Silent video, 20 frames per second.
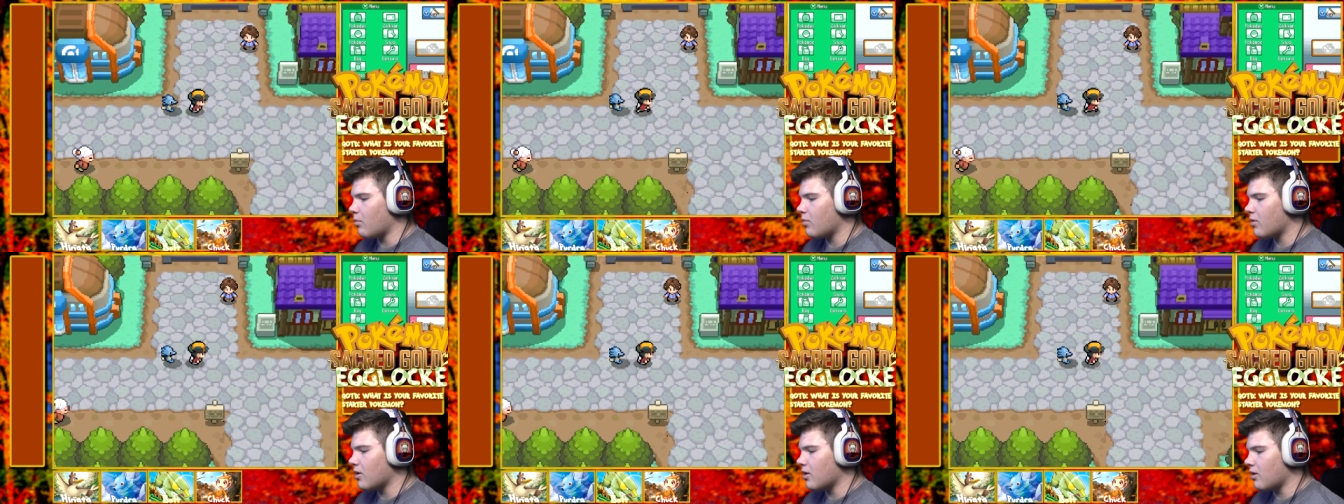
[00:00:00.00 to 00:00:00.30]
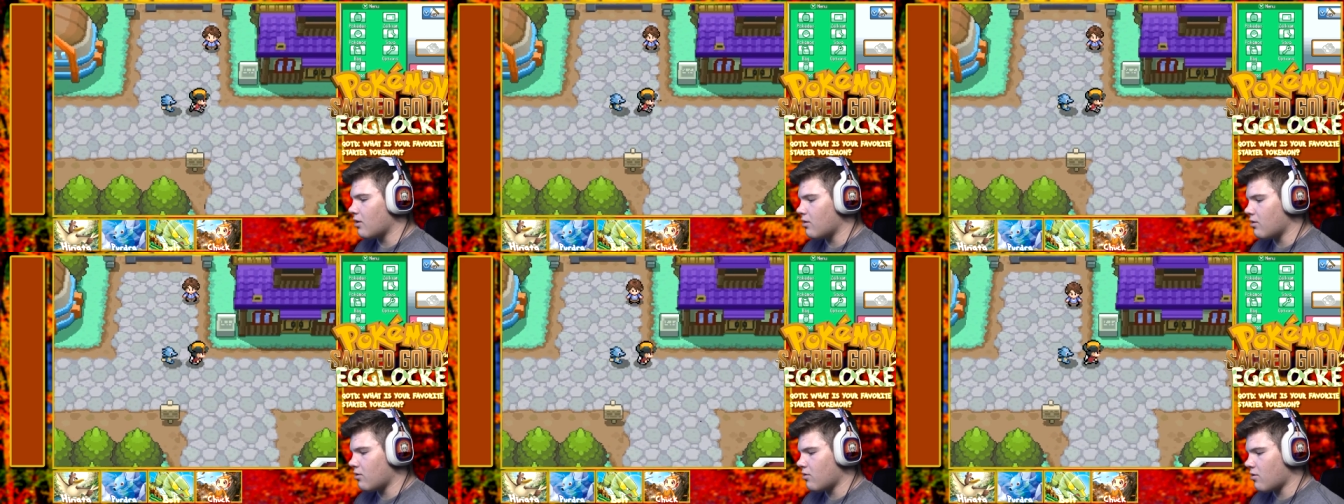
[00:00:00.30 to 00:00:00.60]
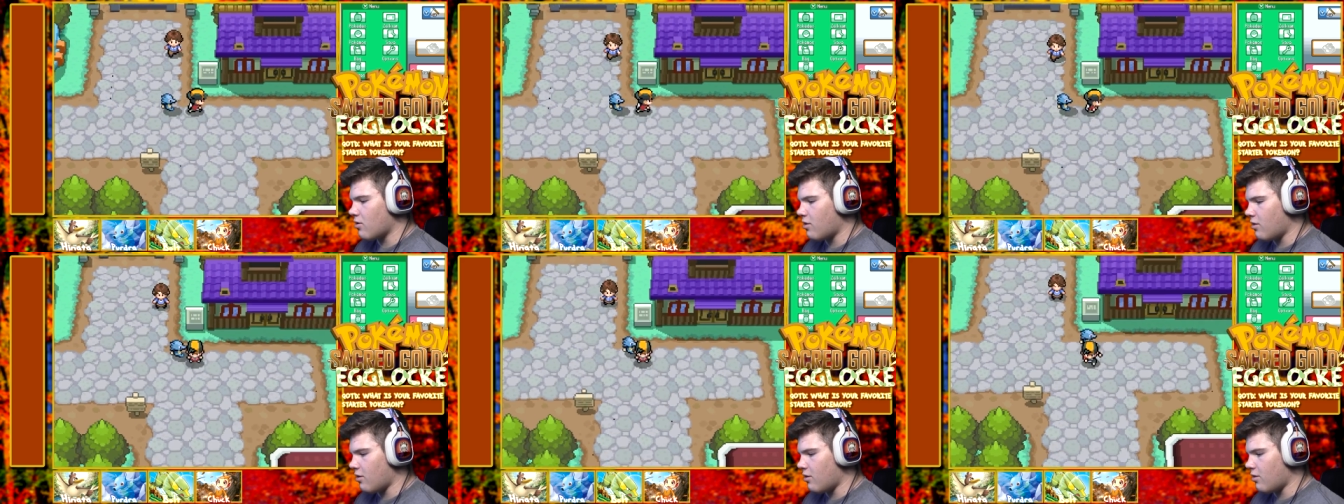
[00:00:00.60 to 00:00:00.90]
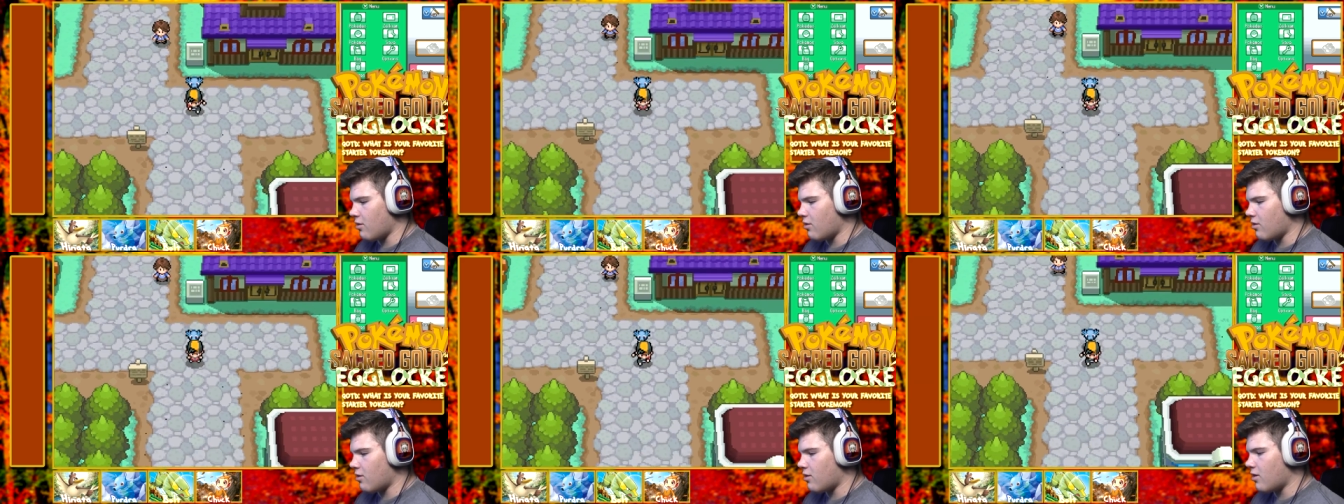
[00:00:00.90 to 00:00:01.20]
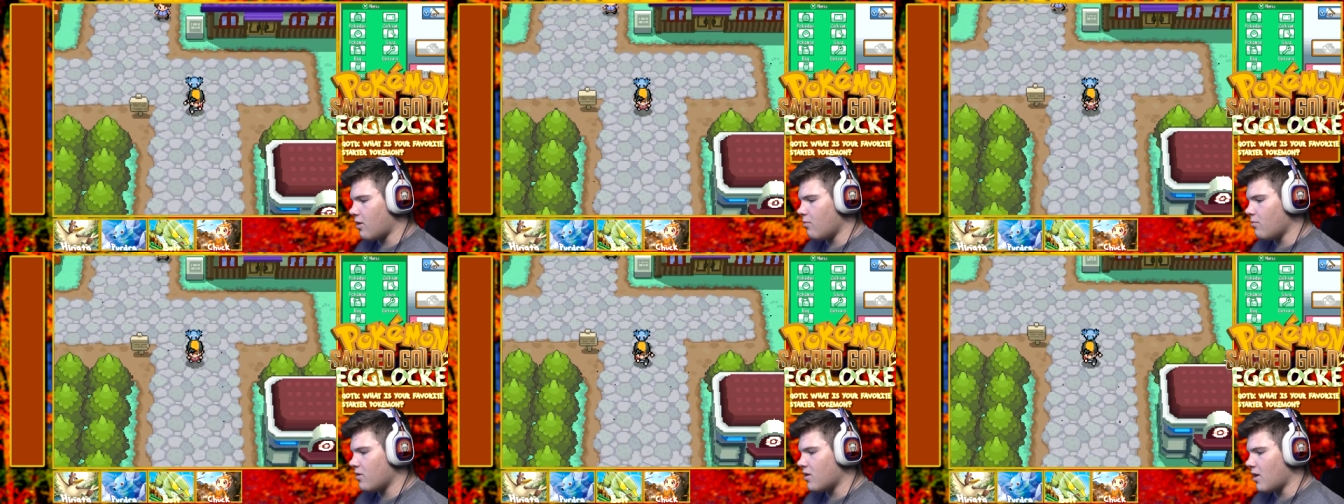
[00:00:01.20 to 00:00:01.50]
I'm gonna, there's
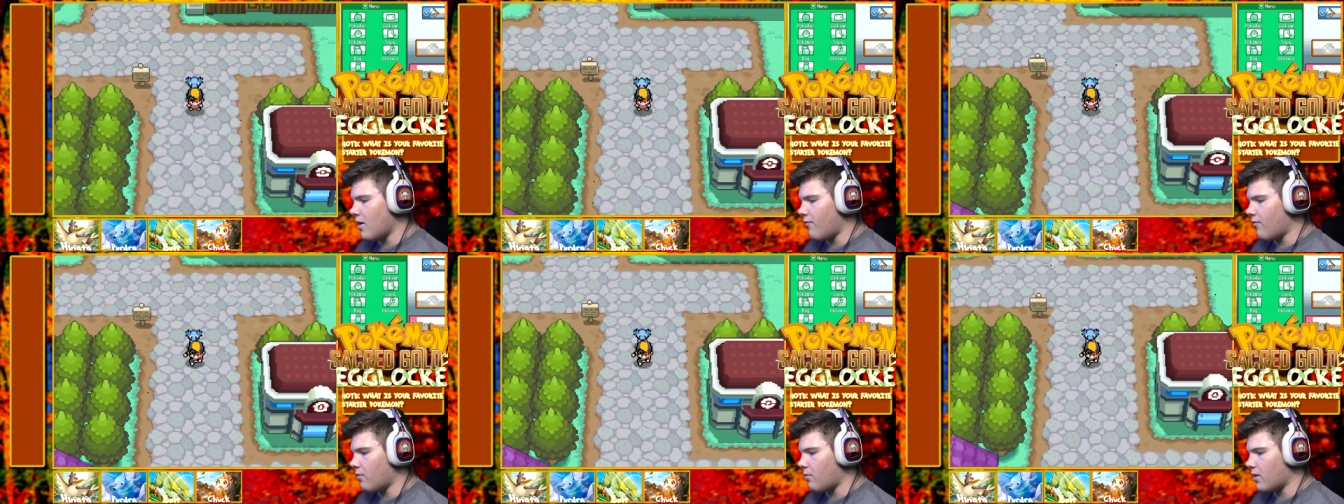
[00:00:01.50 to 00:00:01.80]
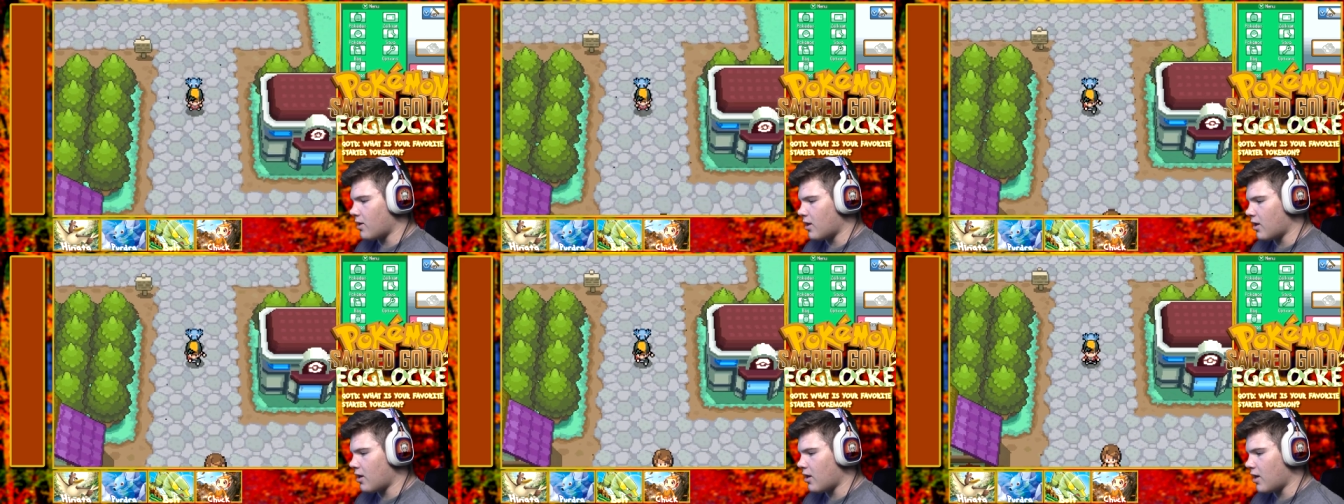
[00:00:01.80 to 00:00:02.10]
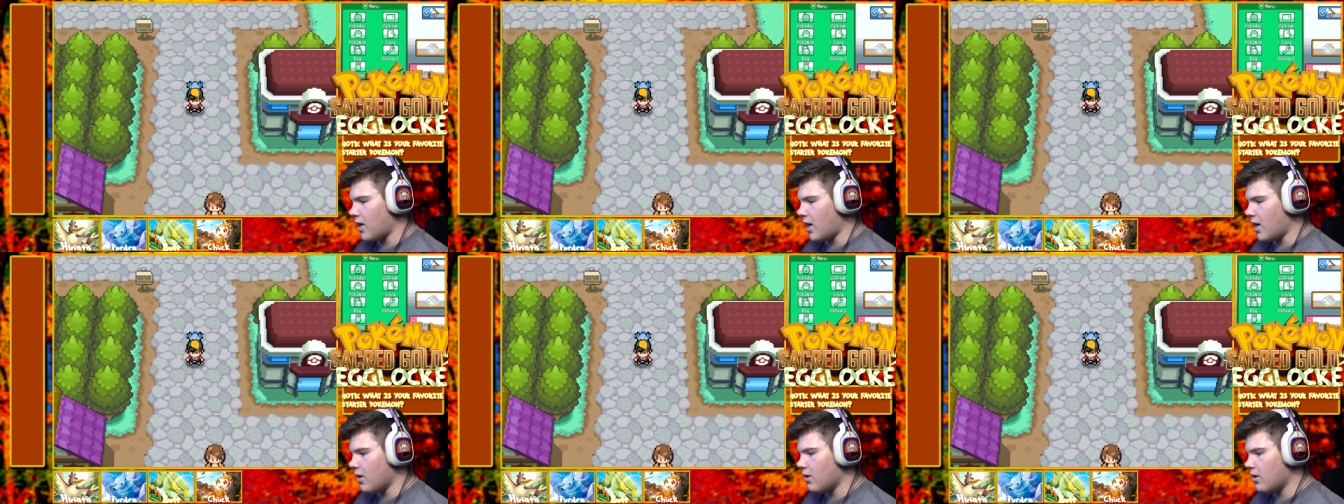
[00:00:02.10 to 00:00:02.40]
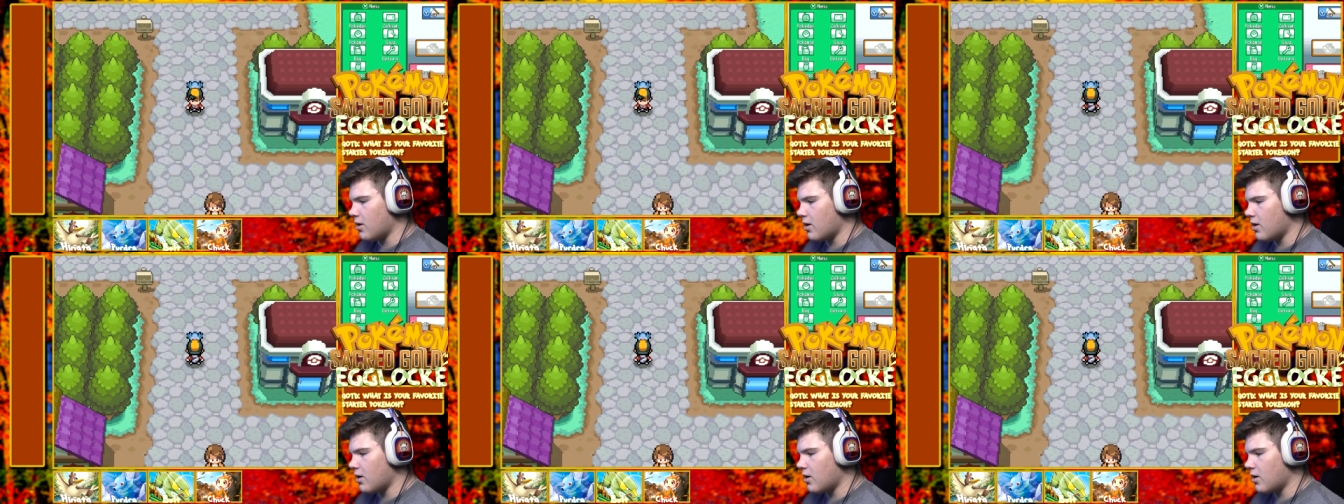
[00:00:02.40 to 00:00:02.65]
some stuff I'm gonna cut out.